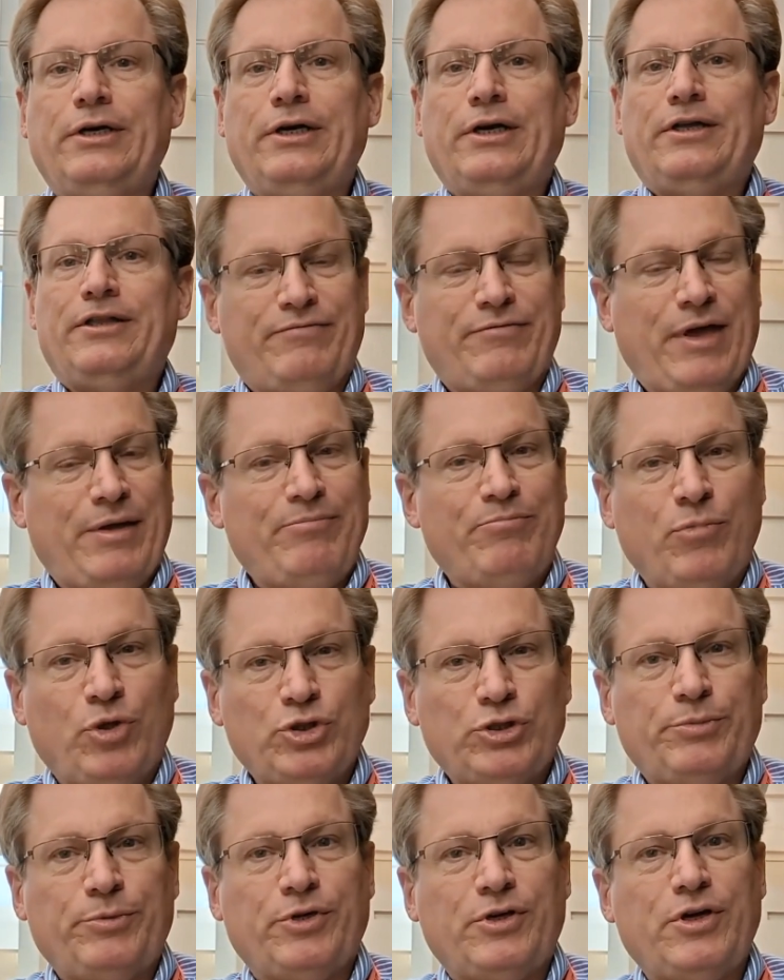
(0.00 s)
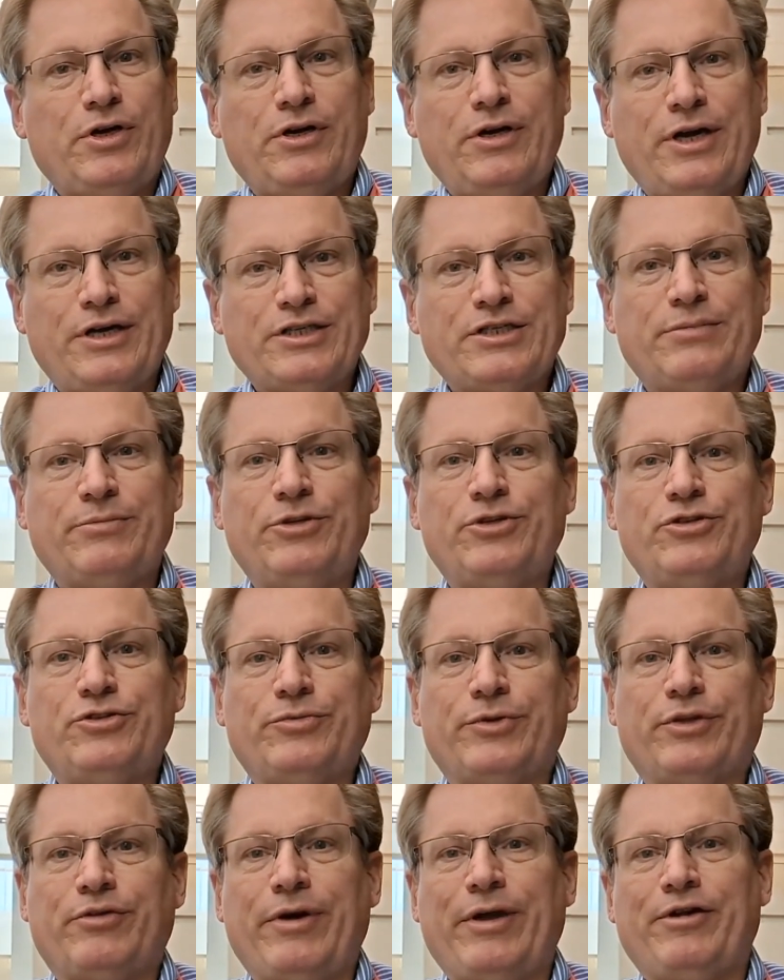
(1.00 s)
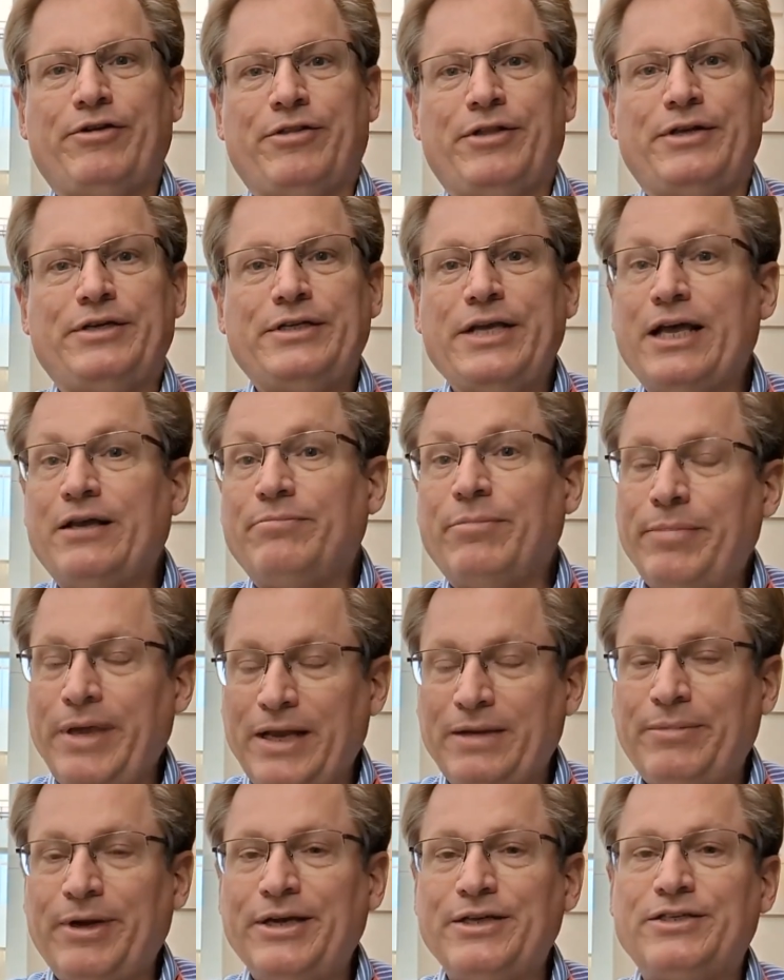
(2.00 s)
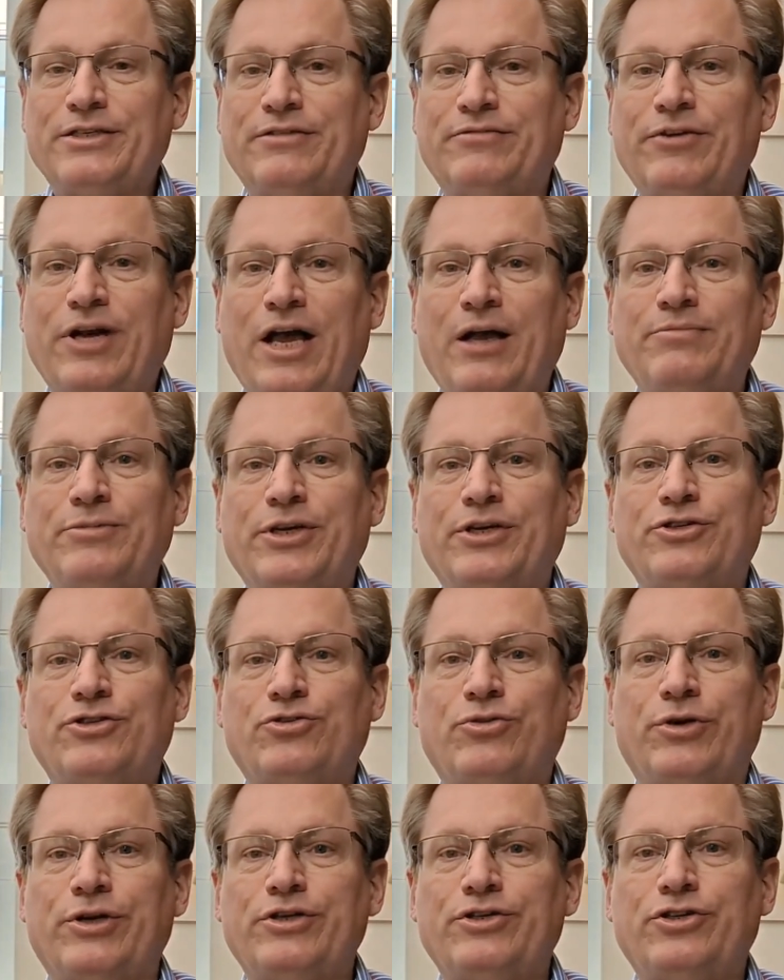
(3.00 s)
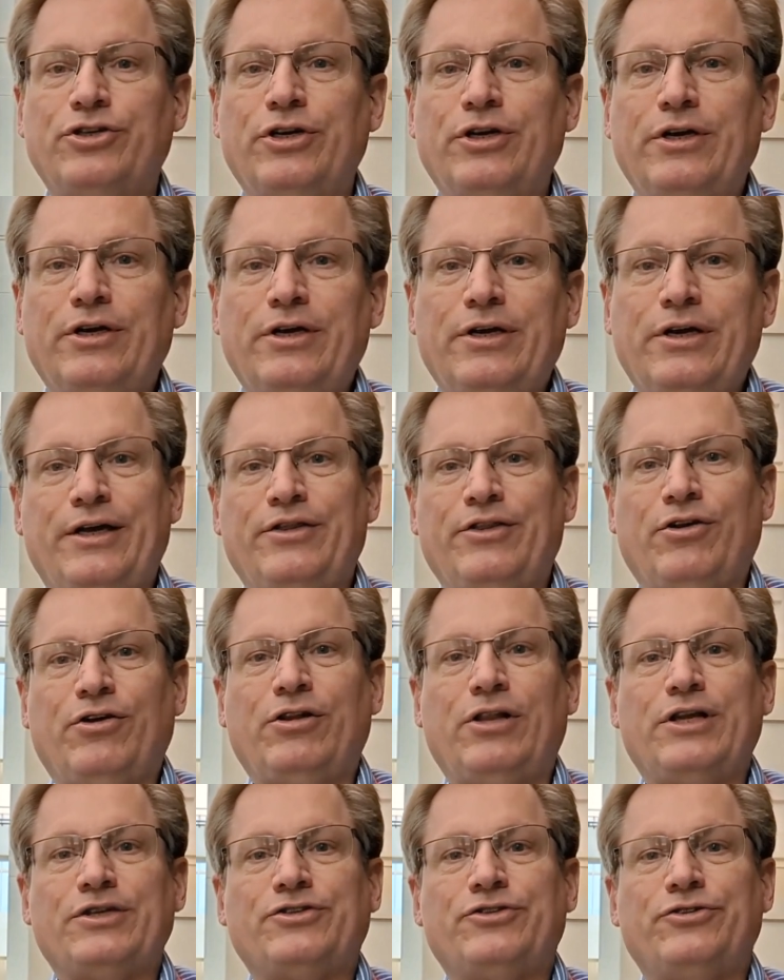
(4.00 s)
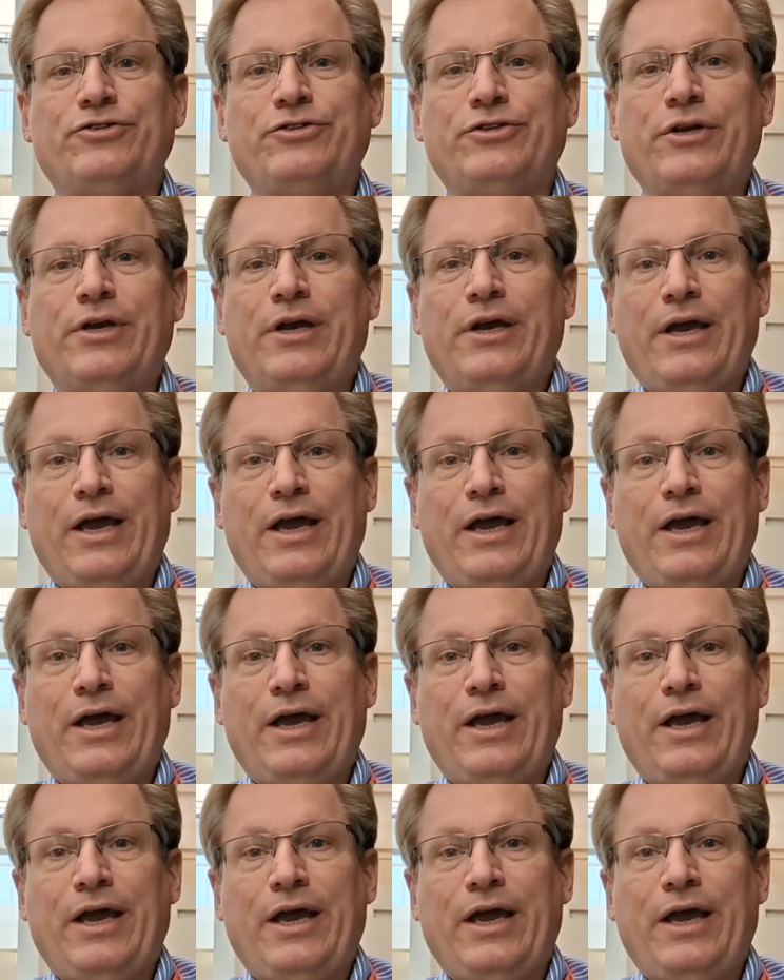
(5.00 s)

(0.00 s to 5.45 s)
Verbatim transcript: They've got multiple customers with greater than 10 petabytes of object storage in their clusters.